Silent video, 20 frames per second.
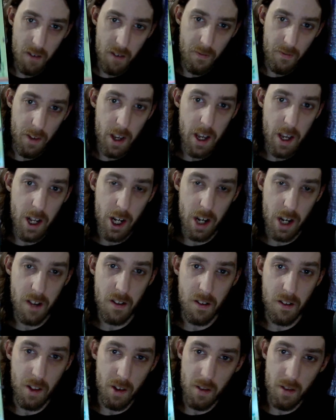
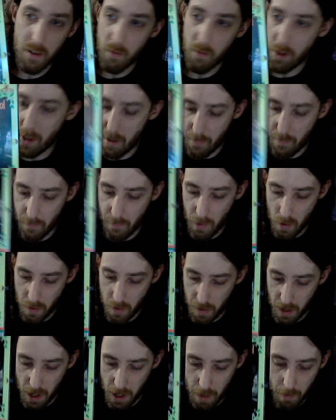VHS looked when they
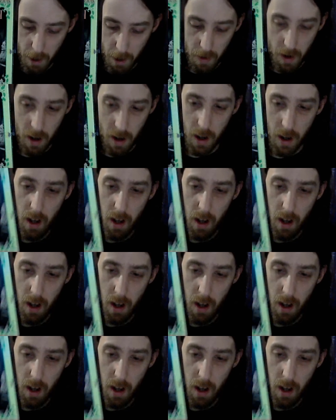first came out.